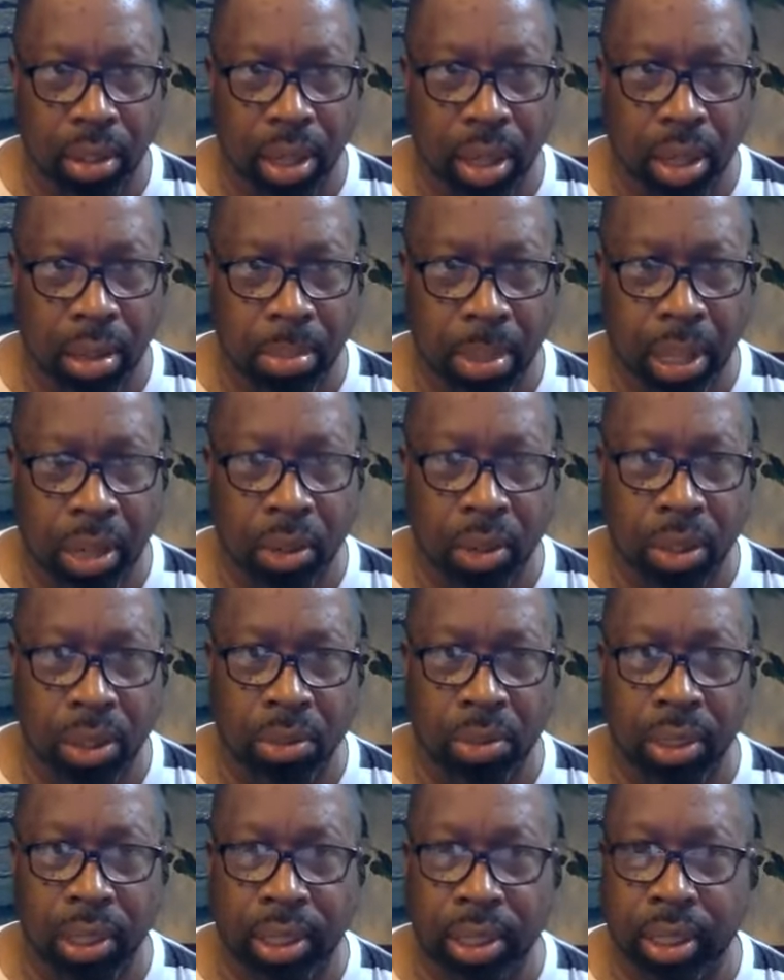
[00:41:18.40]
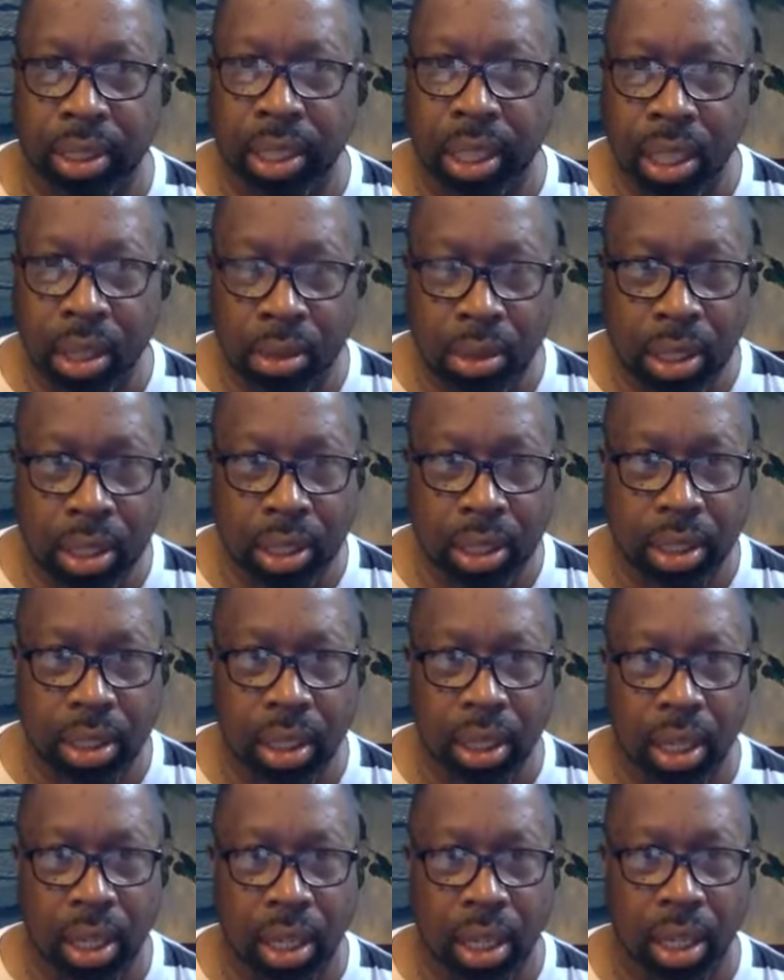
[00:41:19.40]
And you've been going through a sequence,